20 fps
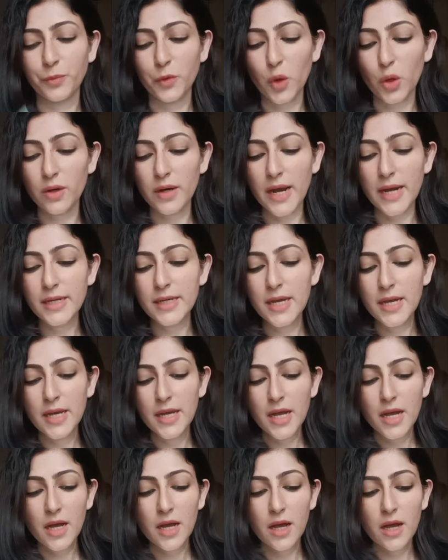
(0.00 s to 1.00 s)
All right.
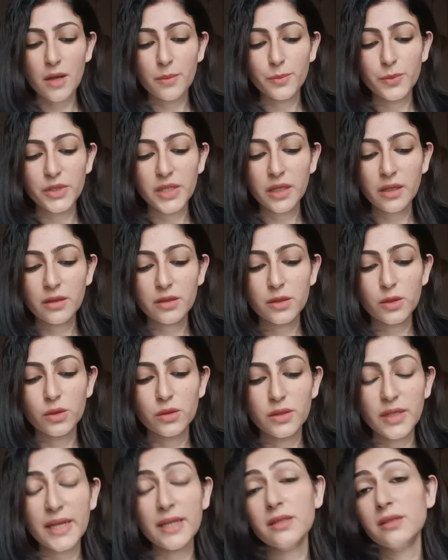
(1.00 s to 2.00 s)

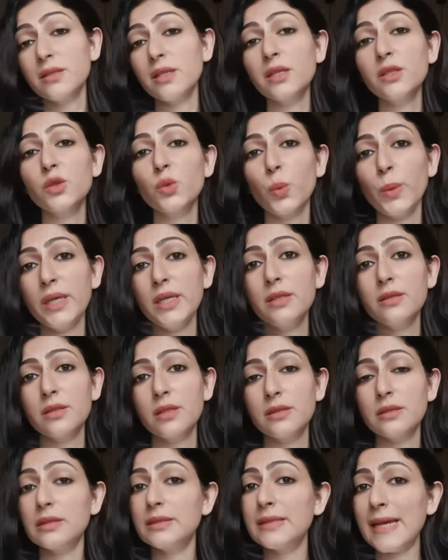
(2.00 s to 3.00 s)
Next six weeks
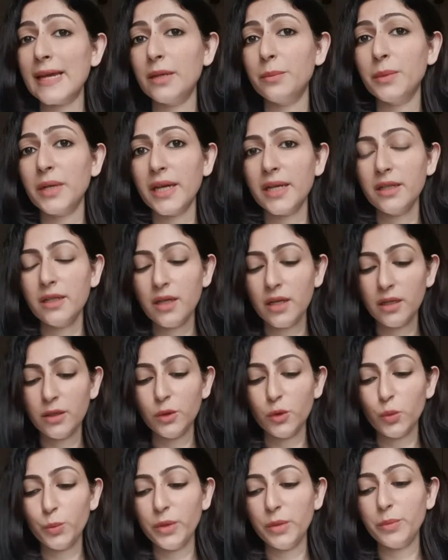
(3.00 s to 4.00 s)
is the timeline.
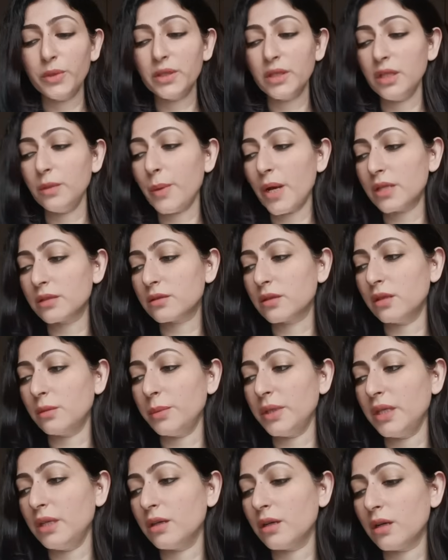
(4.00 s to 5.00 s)
You people keep asking
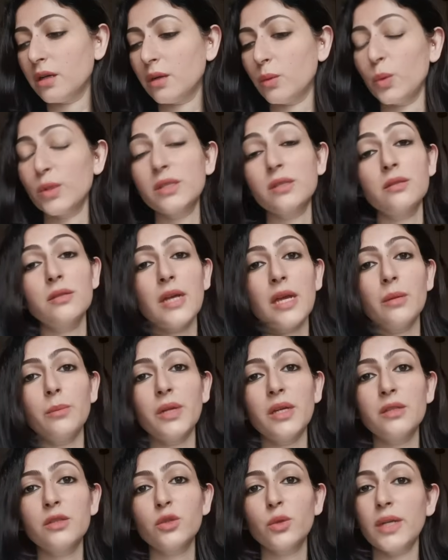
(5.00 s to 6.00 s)
me what's the
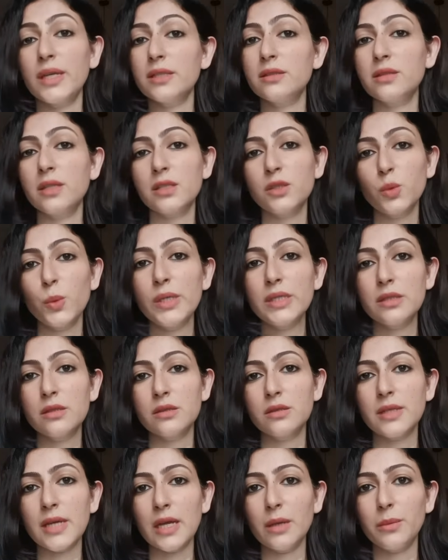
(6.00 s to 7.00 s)
timeline. So next 6 weeks
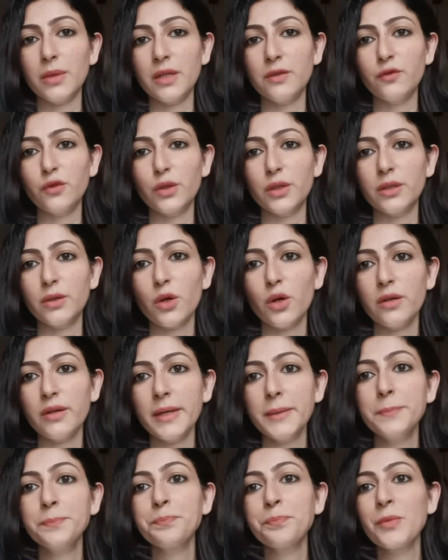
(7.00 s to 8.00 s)
is the timeline for it. All
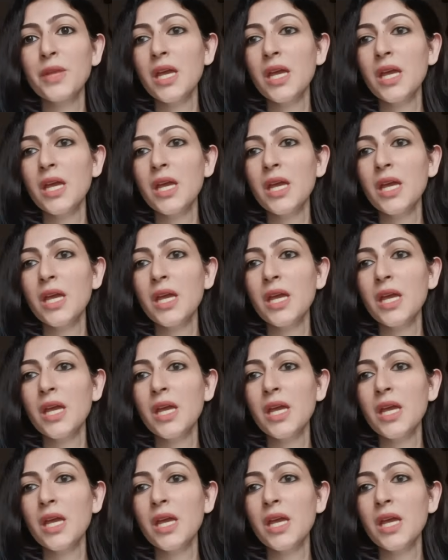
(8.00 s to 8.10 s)
right.